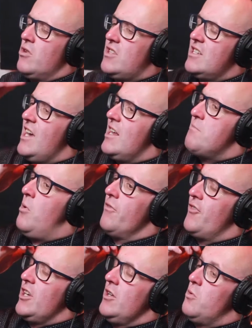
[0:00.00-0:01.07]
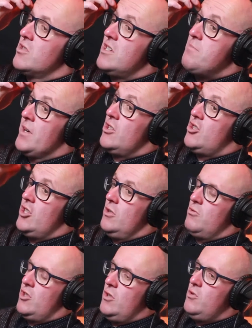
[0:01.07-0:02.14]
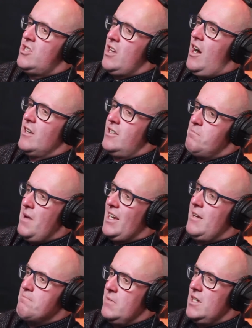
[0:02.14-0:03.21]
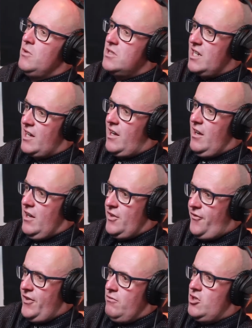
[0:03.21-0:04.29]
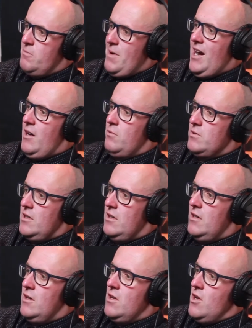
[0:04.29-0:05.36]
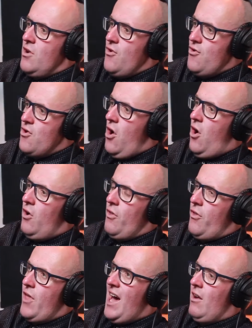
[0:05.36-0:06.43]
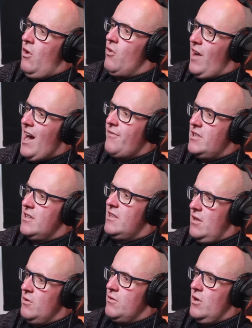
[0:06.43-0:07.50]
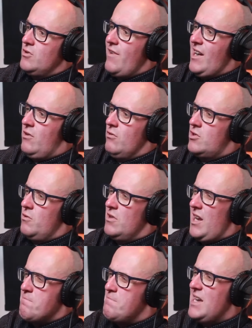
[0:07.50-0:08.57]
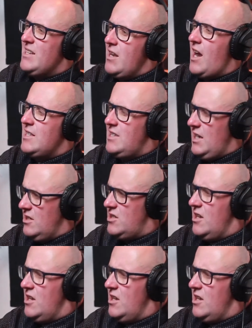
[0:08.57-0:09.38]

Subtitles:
was the turning point for you, wasn't it? Because you started making music as Futurebound not that long after those records. So it was like mid-90s.